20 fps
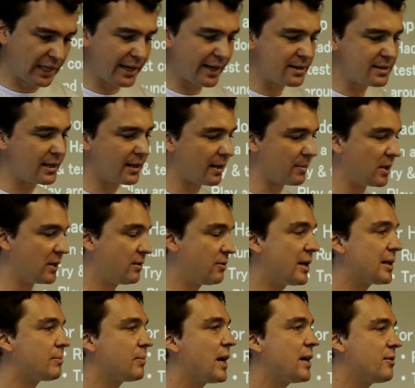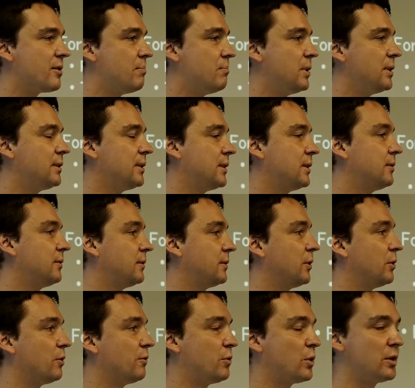I said, Trend Micro built it
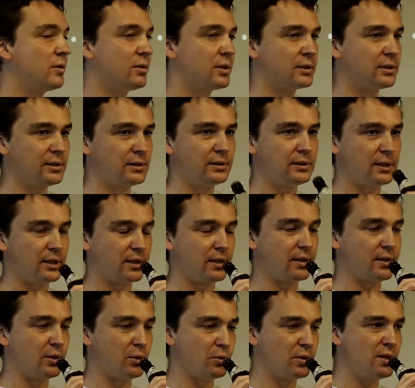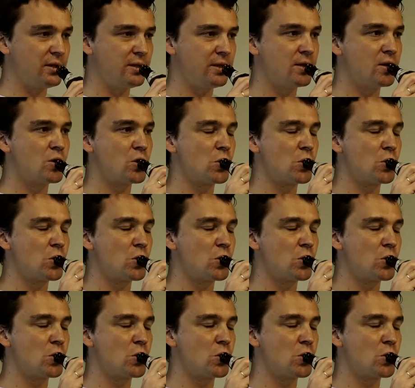for internal users.